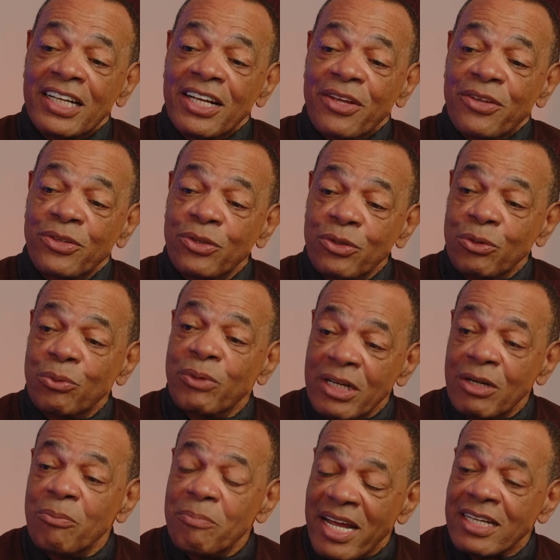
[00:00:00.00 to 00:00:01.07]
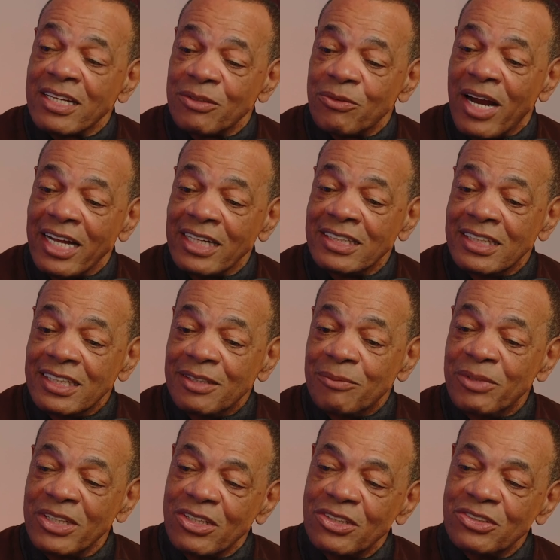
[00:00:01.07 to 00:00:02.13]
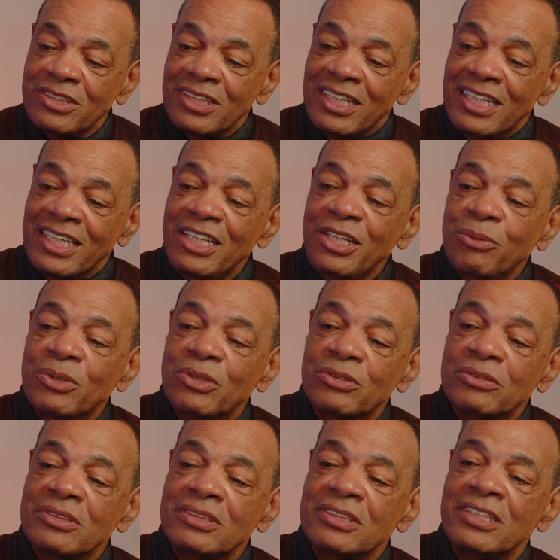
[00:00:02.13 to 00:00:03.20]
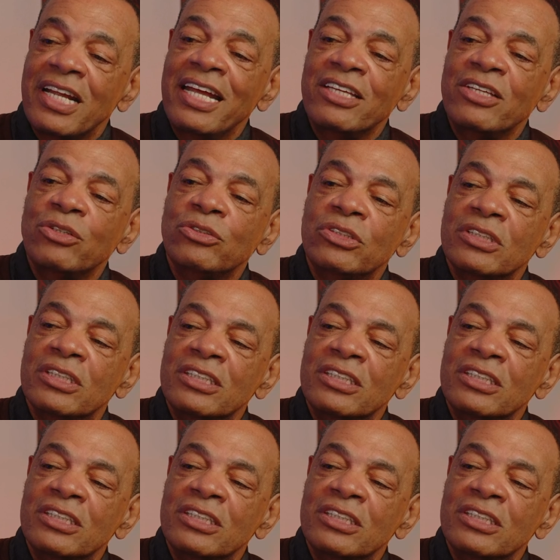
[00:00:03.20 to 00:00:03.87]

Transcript: you will make it right, because he will take you to the